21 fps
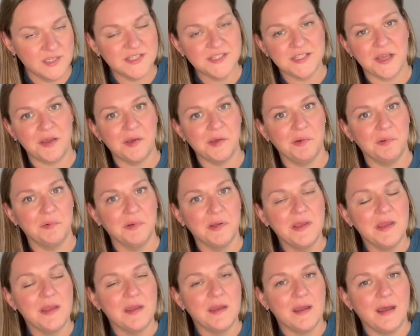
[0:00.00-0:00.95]
So
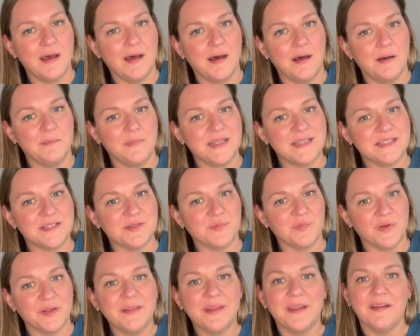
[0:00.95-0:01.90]
it's
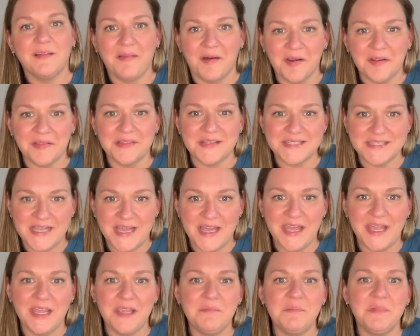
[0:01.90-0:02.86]
really a lot of the
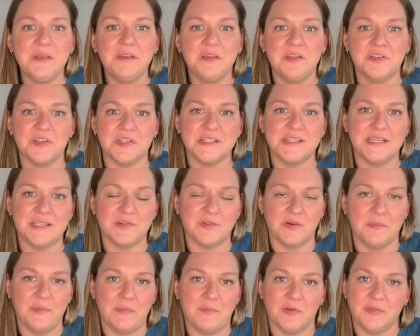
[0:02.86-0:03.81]
same. You just need to
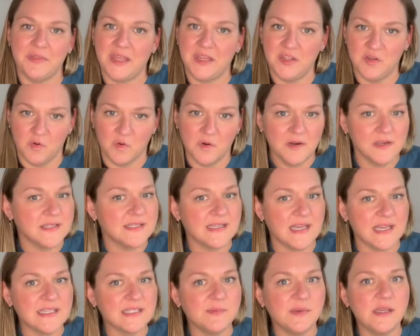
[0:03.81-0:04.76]
remember that your
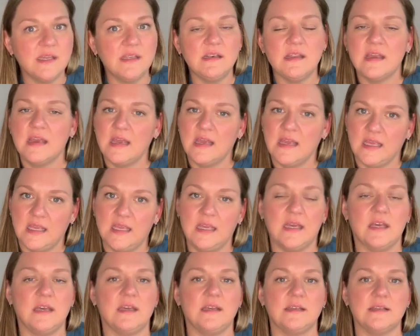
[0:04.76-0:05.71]
assessment
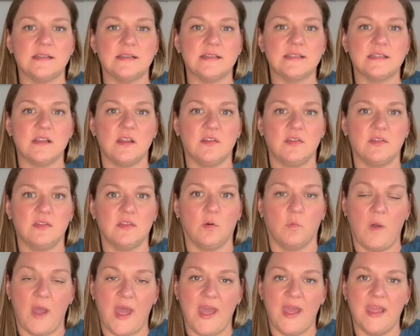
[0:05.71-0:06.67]
is the
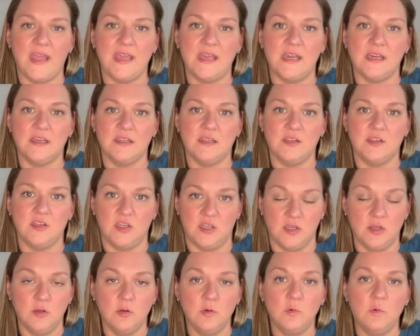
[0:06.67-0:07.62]
way
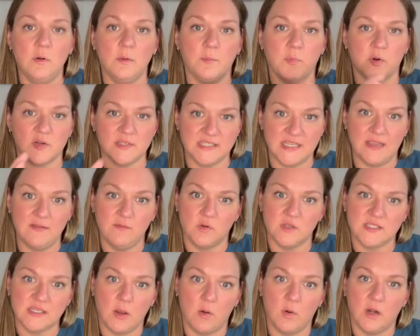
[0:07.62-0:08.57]
you perceive
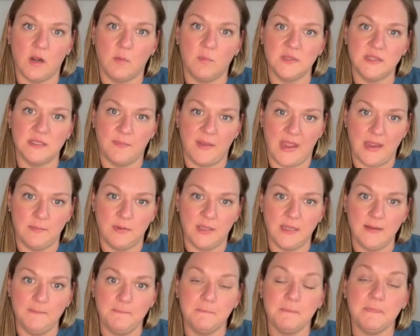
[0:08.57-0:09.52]
what's going on with the
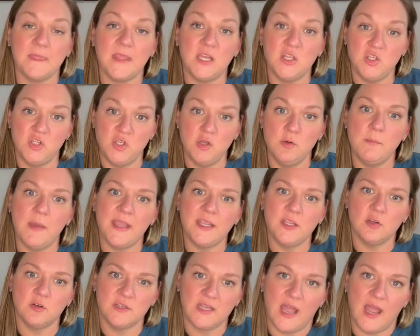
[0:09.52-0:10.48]
baby. You
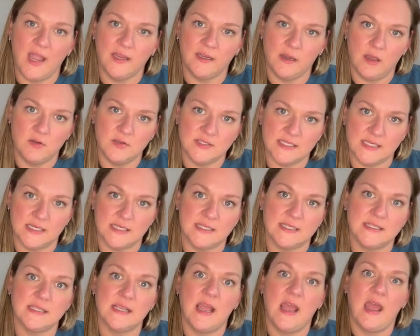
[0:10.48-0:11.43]
make your
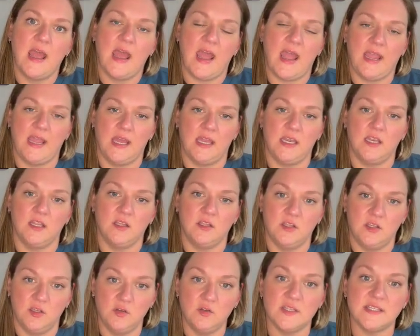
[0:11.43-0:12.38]
diagnosis and
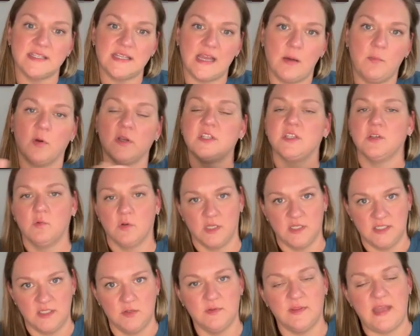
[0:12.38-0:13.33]
you decide what you want
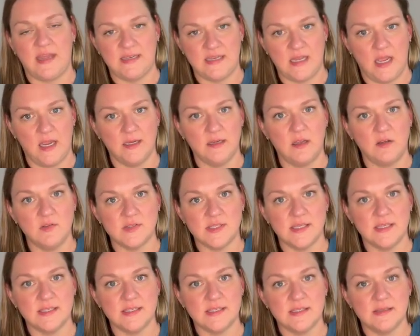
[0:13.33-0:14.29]
to do with that
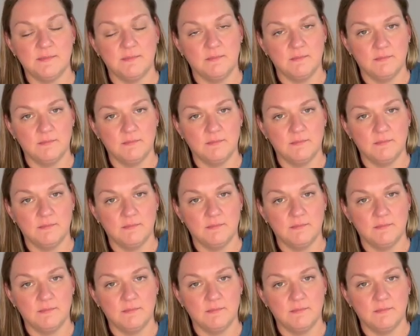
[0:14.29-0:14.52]
diagnosis.